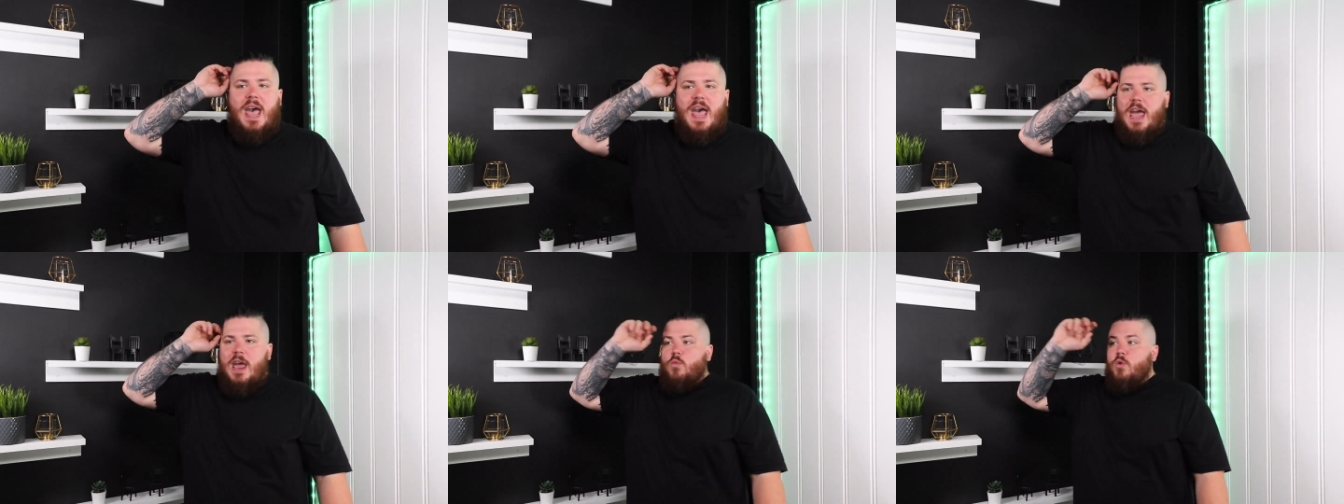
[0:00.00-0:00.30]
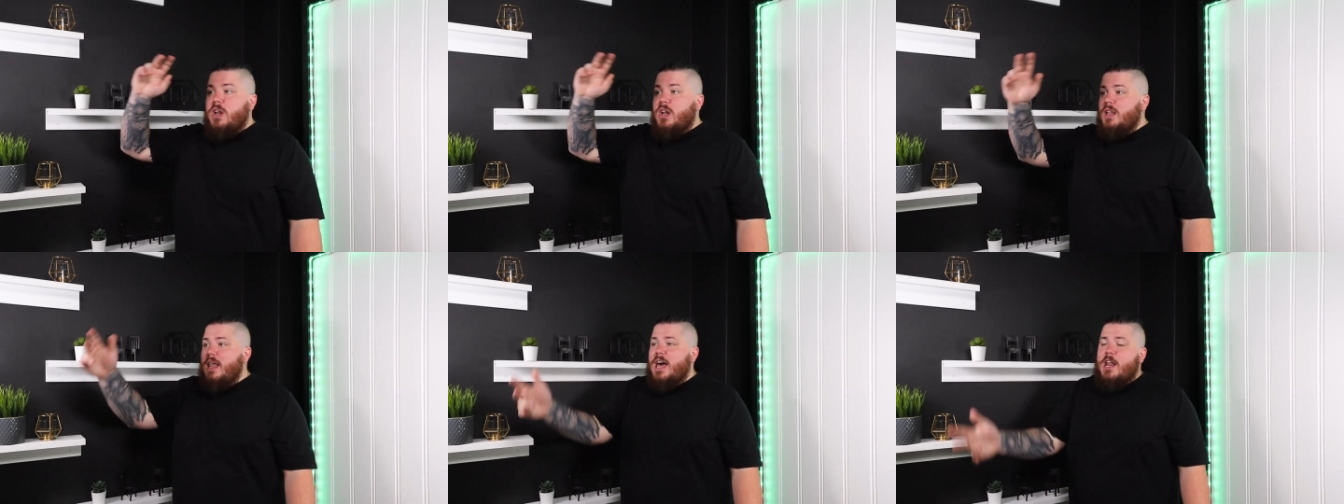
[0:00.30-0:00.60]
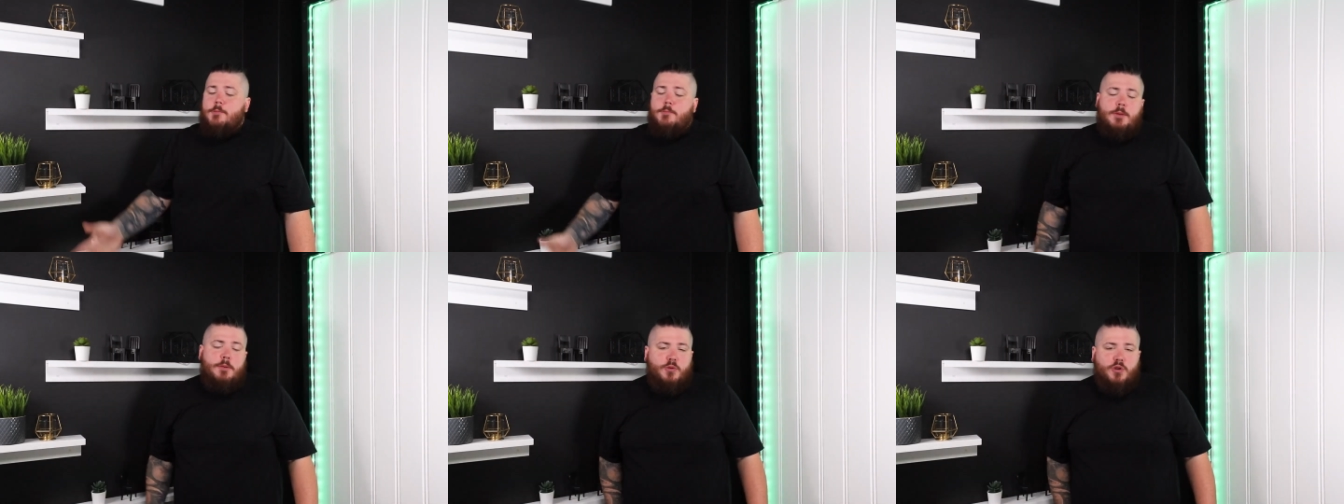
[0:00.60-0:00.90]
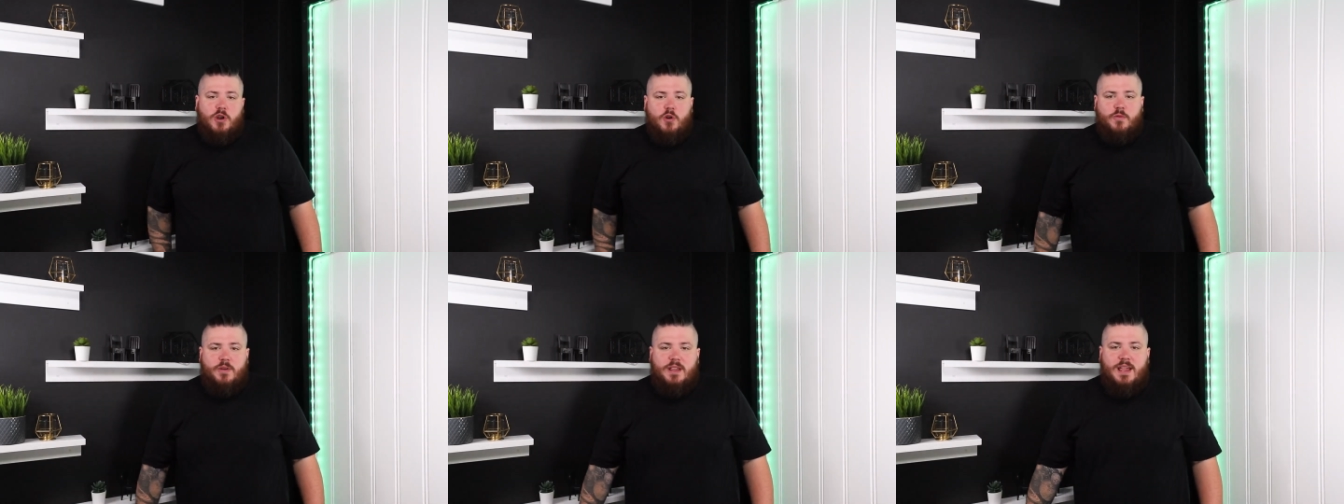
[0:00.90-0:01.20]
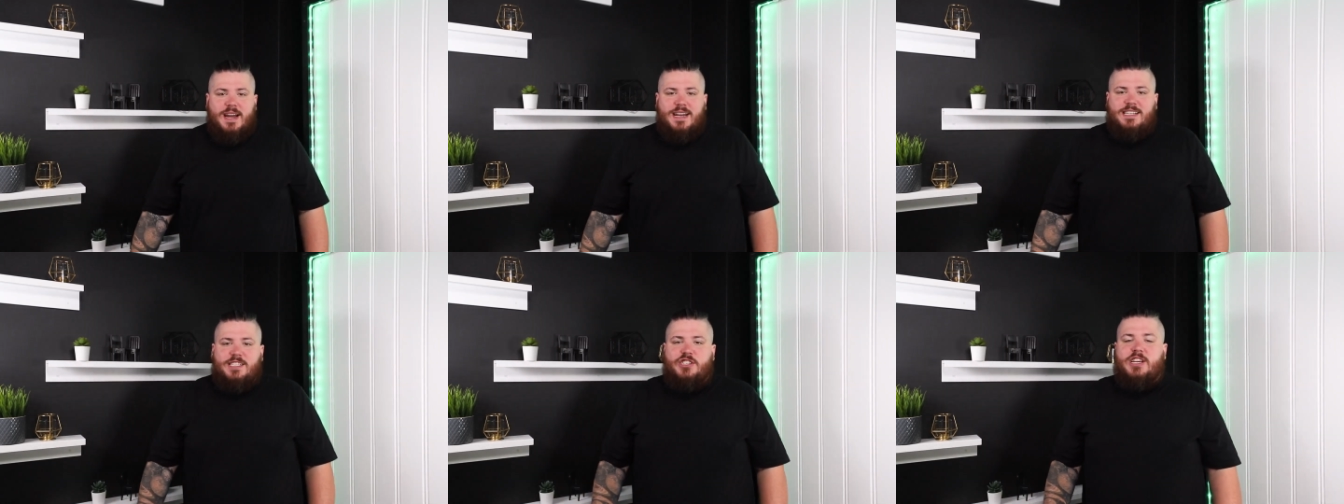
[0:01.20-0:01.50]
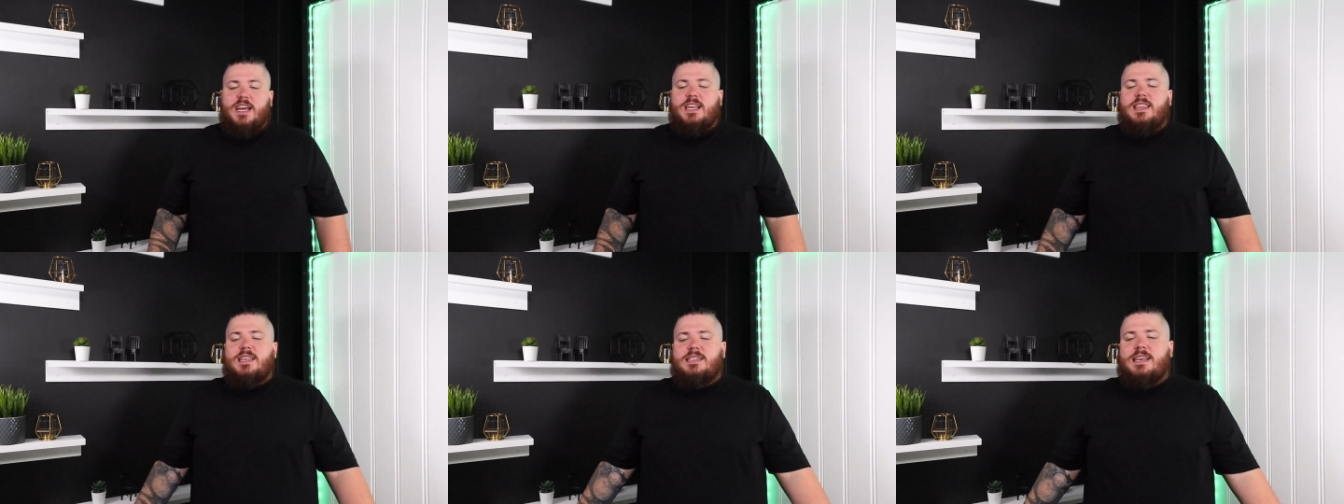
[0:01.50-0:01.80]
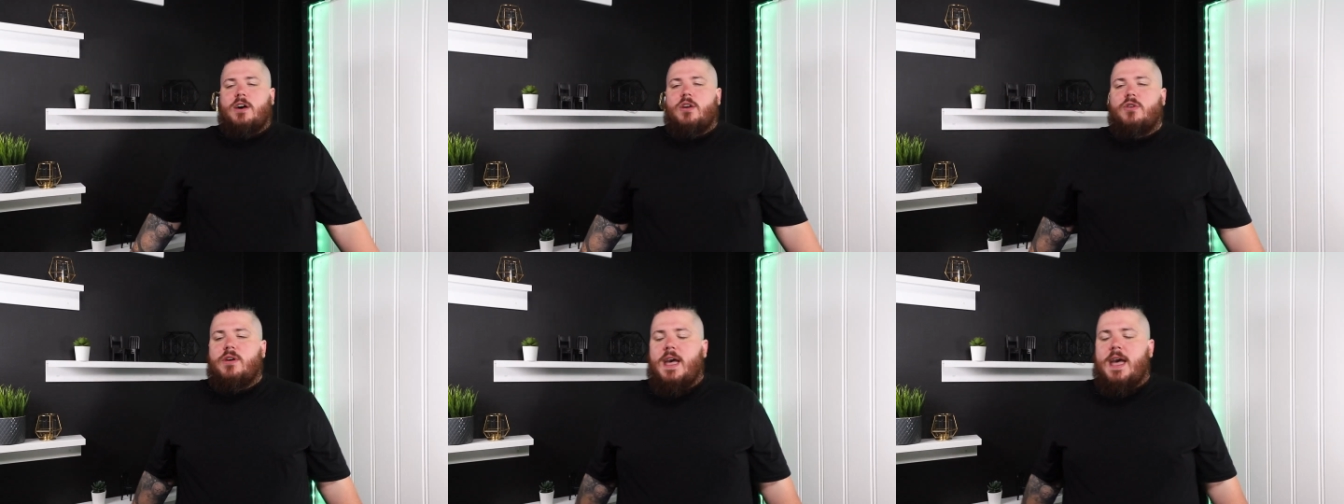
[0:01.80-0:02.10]
And what a lot of people don't realize, check this
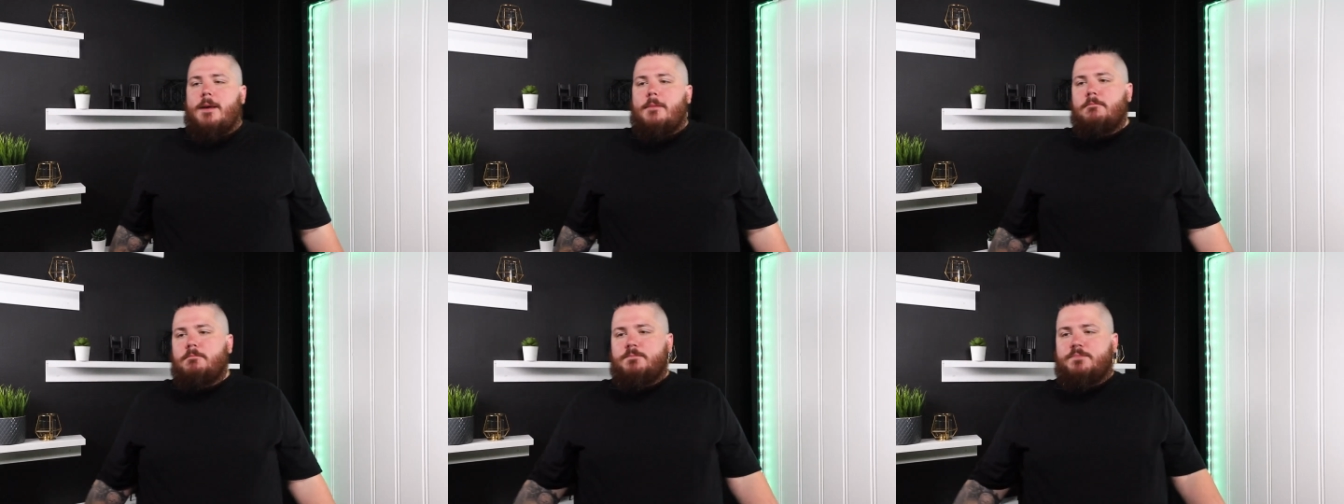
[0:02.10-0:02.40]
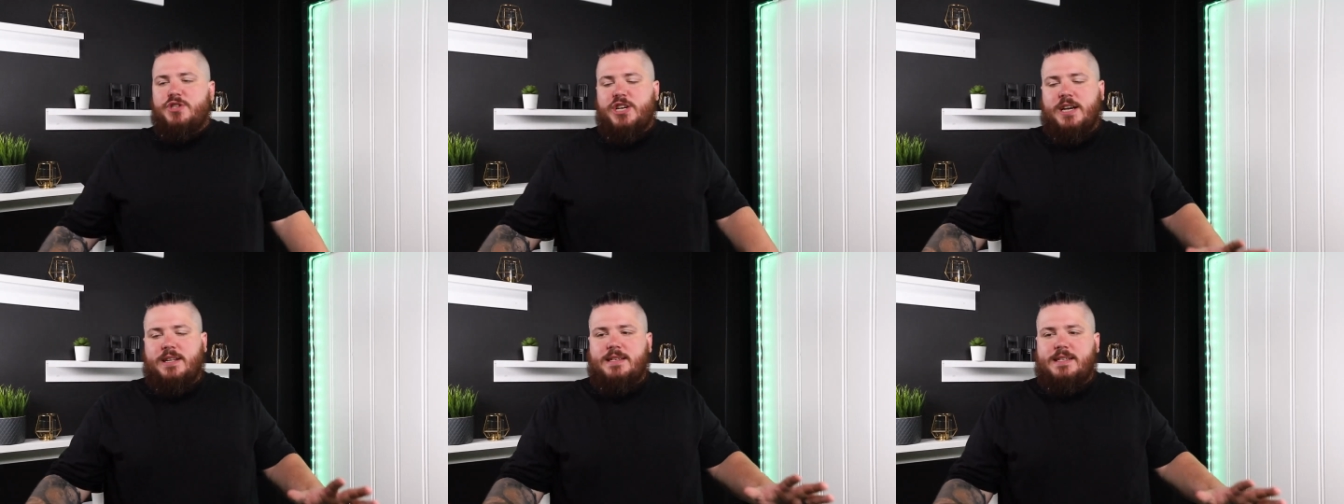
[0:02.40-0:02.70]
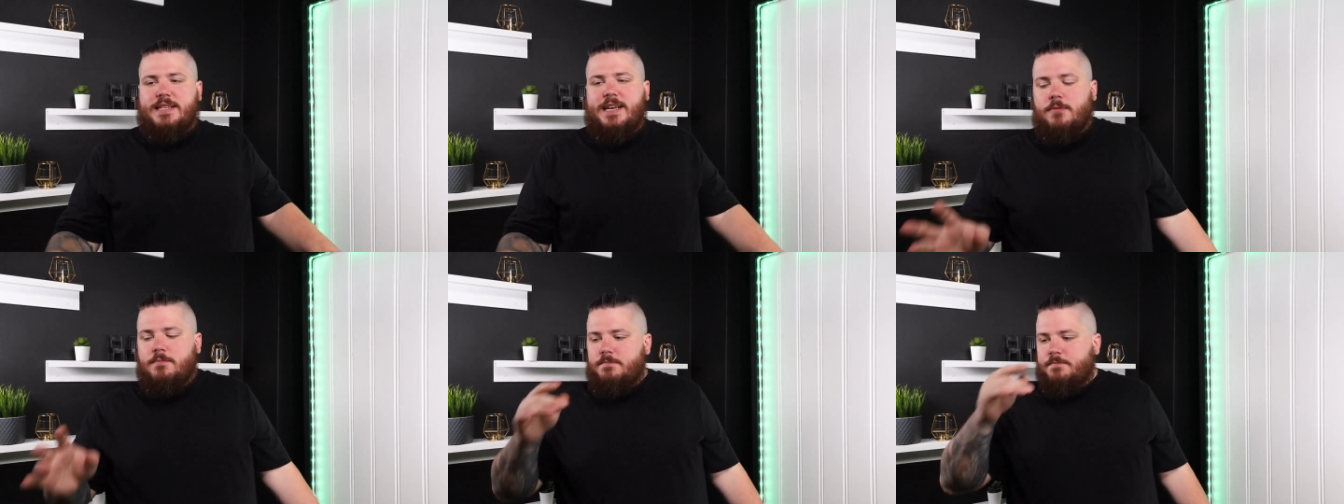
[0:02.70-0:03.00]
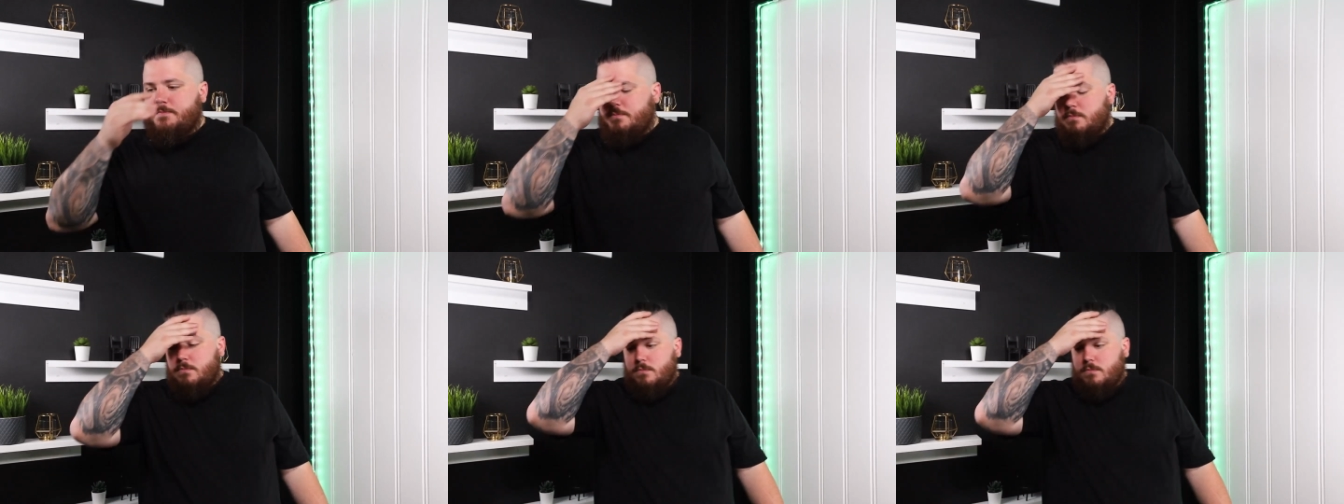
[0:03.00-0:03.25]
out, okay? Check this out.